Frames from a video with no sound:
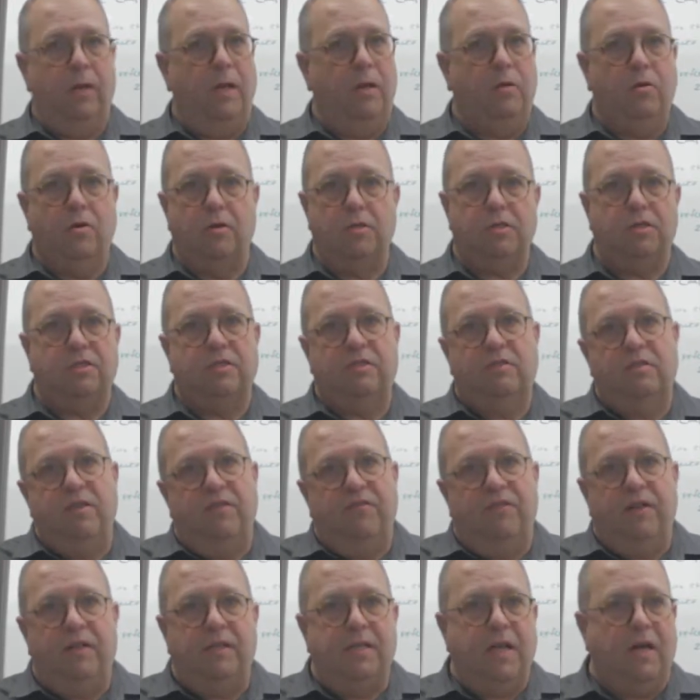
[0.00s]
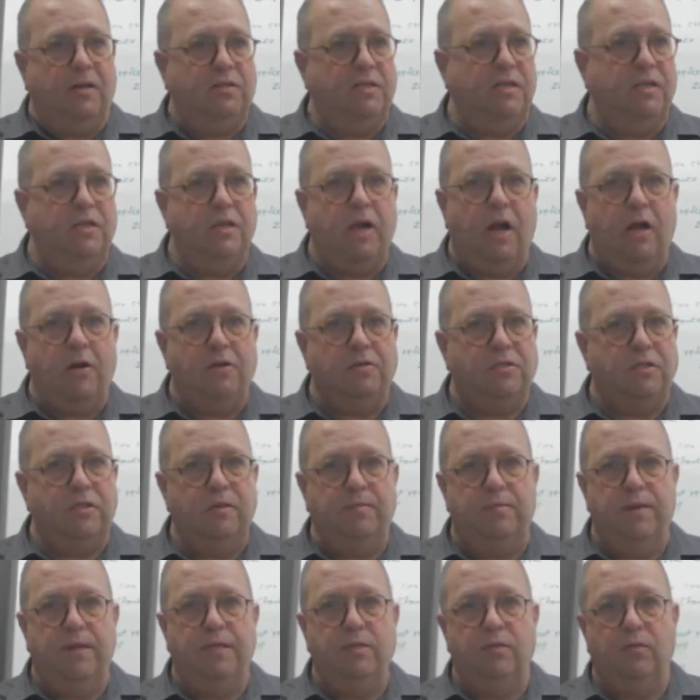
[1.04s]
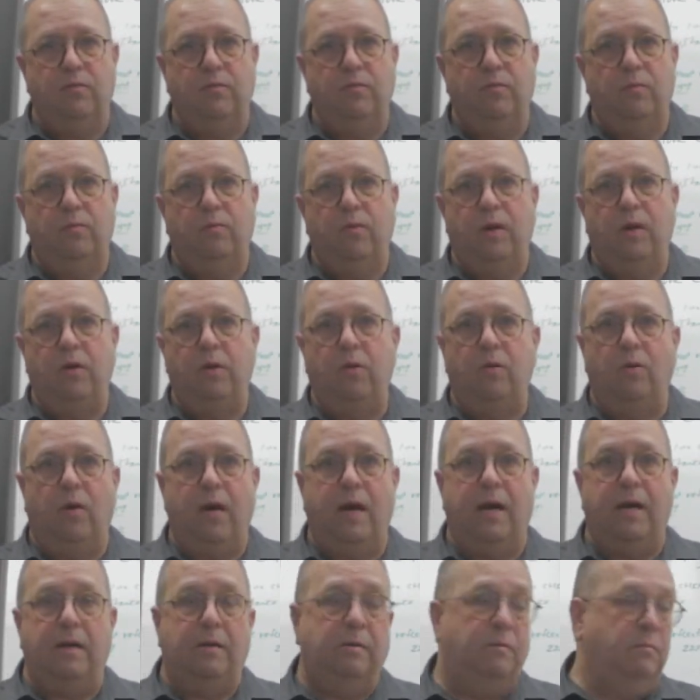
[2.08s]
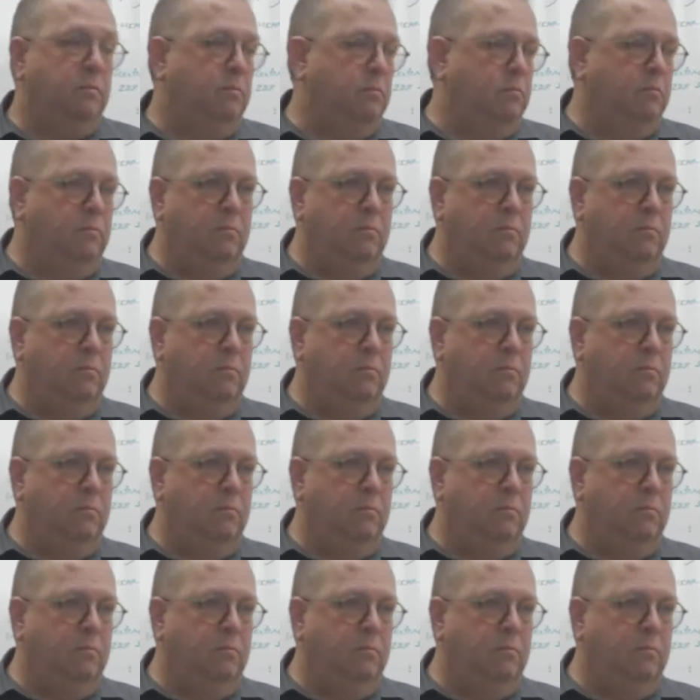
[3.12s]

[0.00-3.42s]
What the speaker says: will cost several $1,000s. Depends on where you are.